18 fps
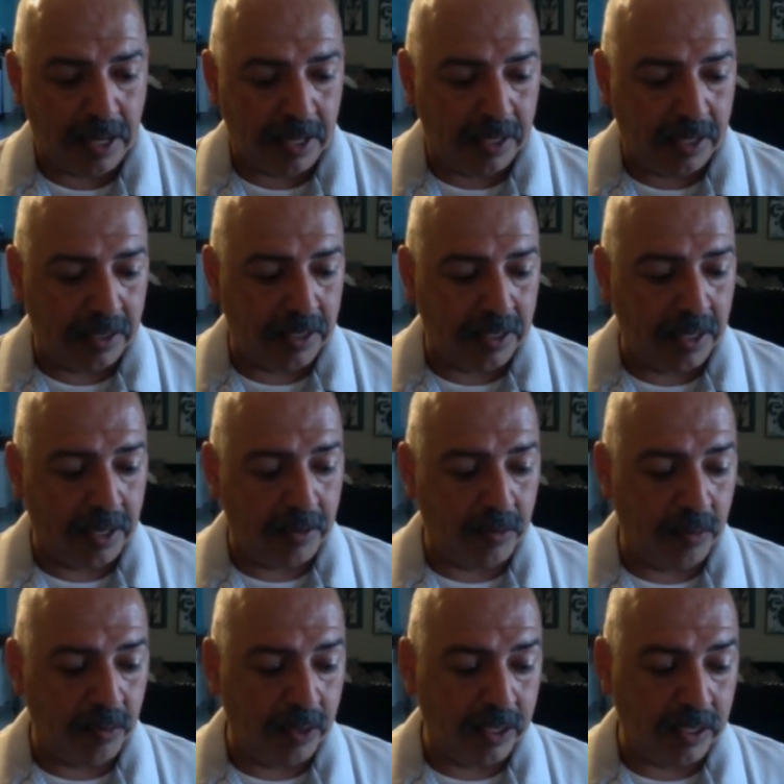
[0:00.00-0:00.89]

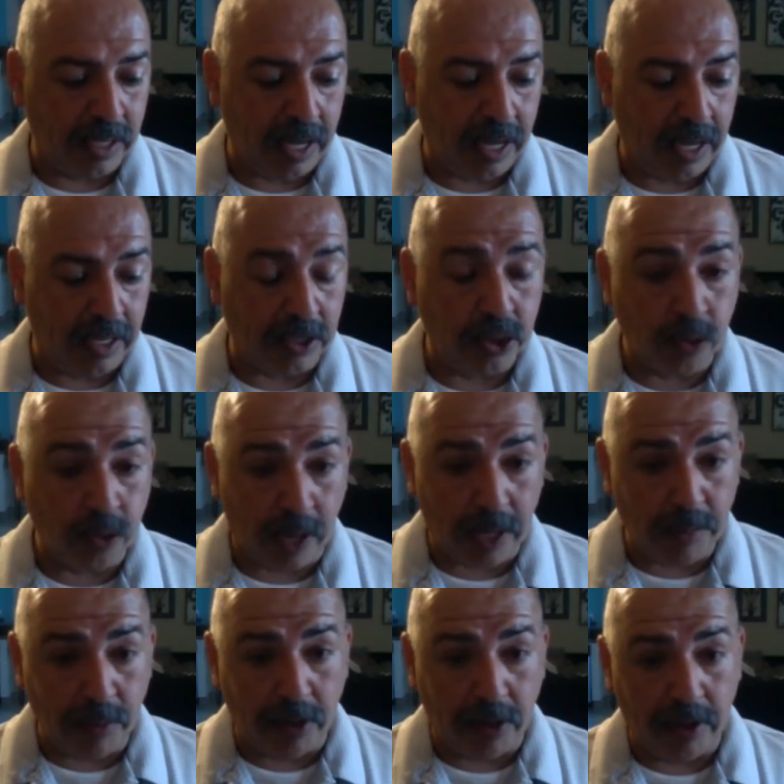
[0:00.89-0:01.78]
And with a
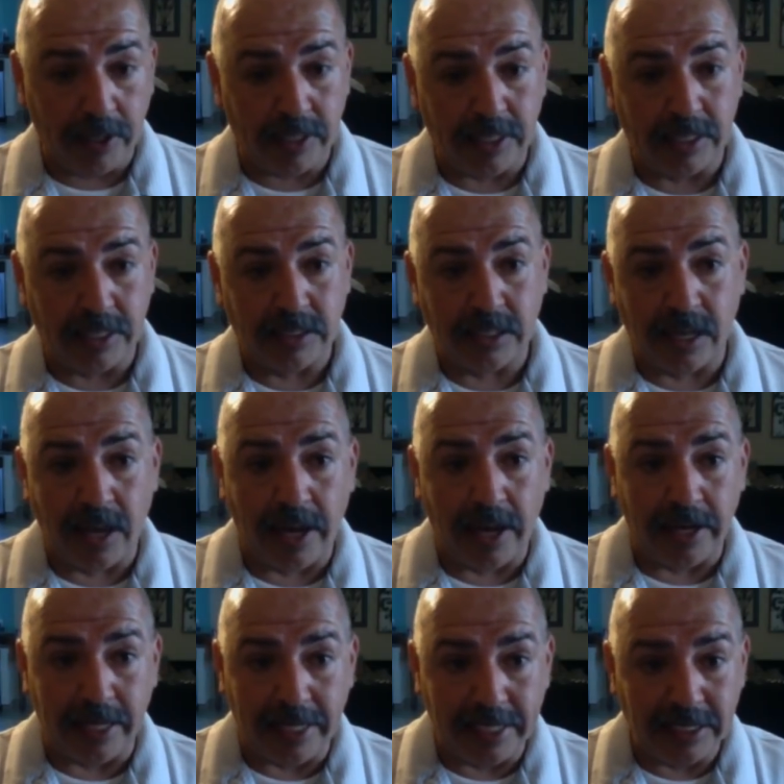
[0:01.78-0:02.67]
trademark, it's a
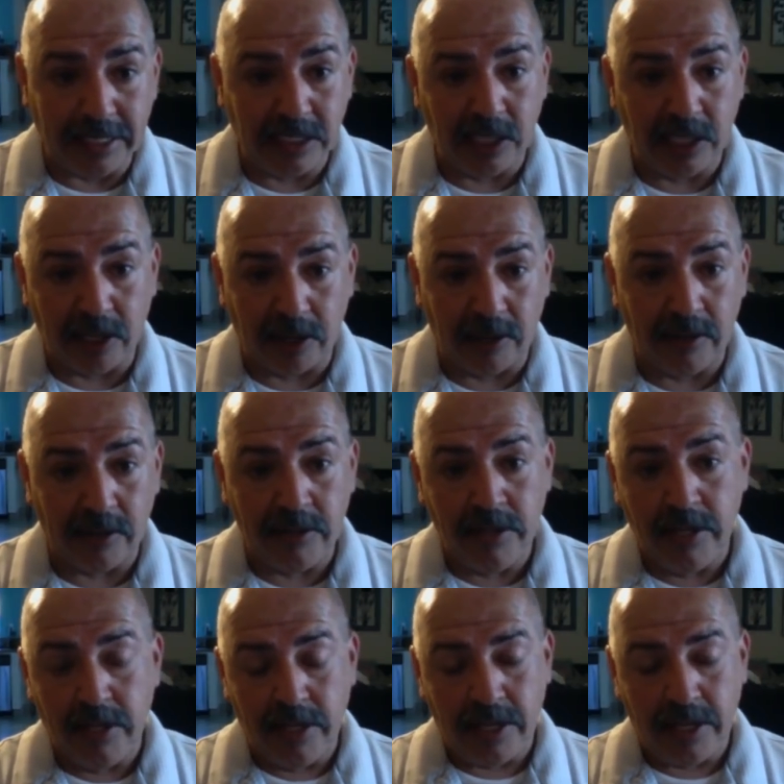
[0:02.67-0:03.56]
lot
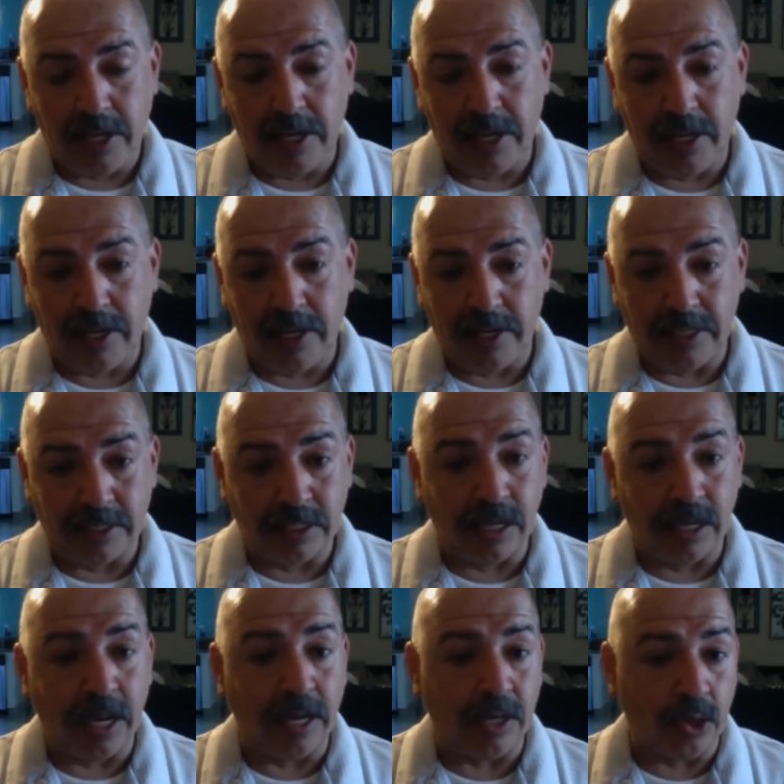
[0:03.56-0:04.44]
easier and
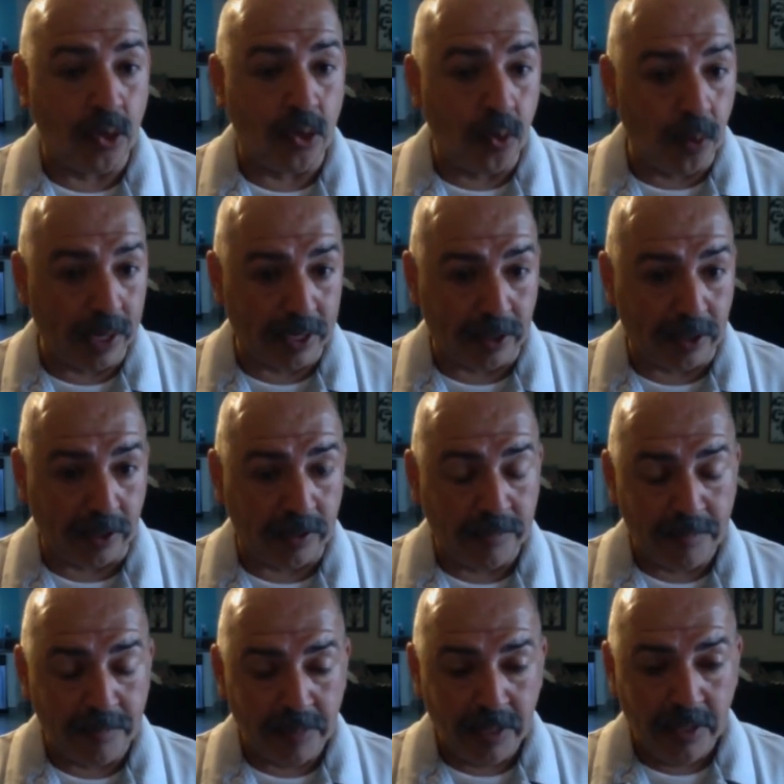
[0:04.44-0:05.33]
it's a lot
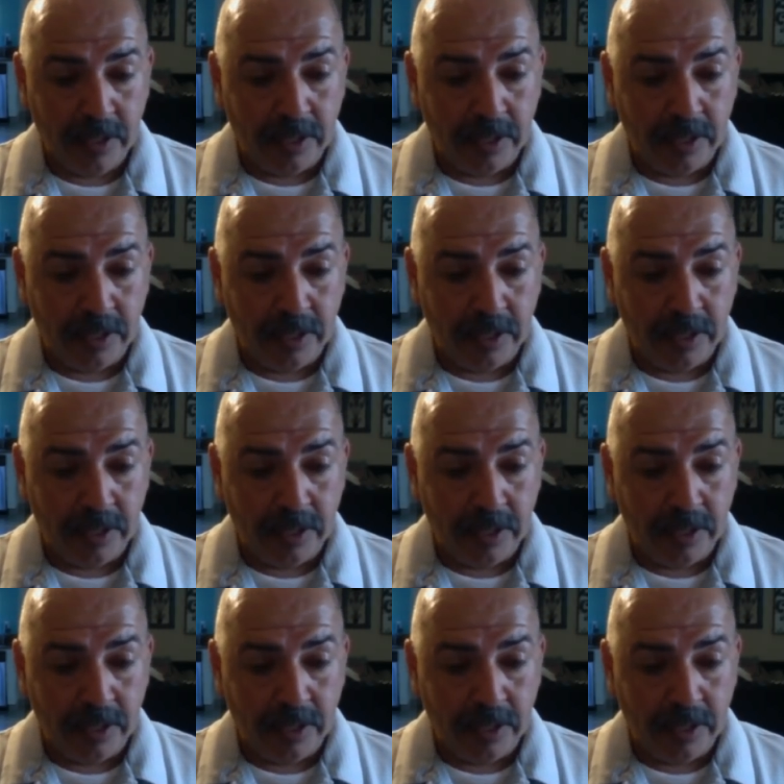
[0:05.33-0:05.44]
quicker.